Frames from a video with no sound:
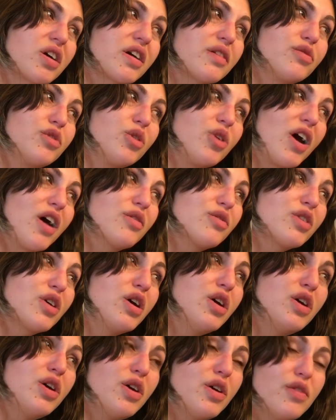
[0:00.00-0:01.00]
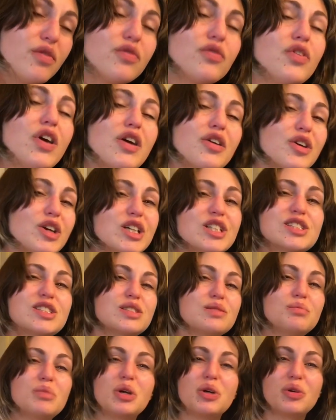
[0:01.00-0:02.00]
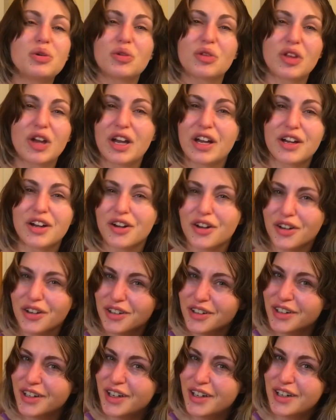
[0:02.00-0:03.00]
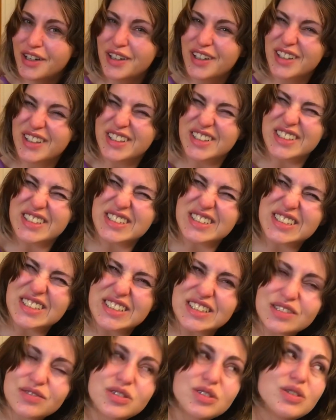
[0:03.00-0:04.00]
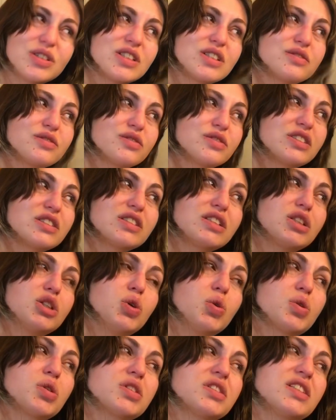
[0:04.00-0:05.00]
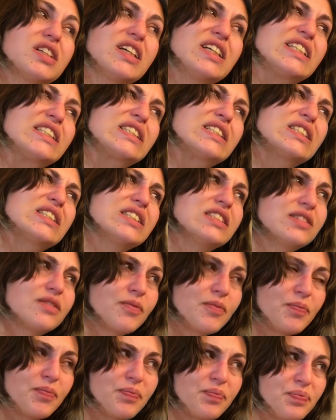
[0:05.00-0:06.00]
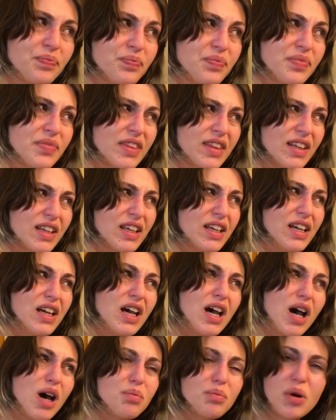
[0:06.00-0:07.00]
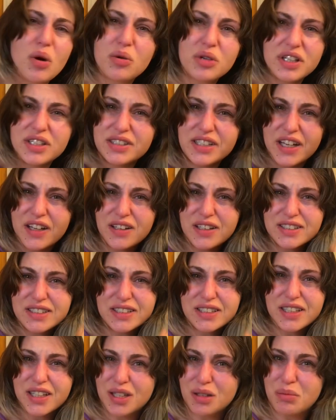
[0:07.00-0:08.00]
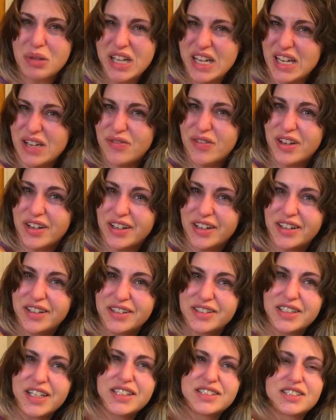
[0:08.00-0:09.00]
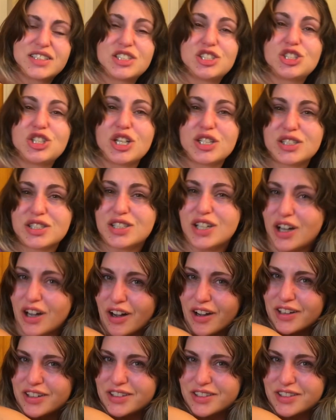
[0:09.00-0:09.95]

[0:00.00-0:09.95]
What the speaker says: if you have very smooth hair. Because if you have very coarse hair, a ponytail isn't going to be even. It's just not.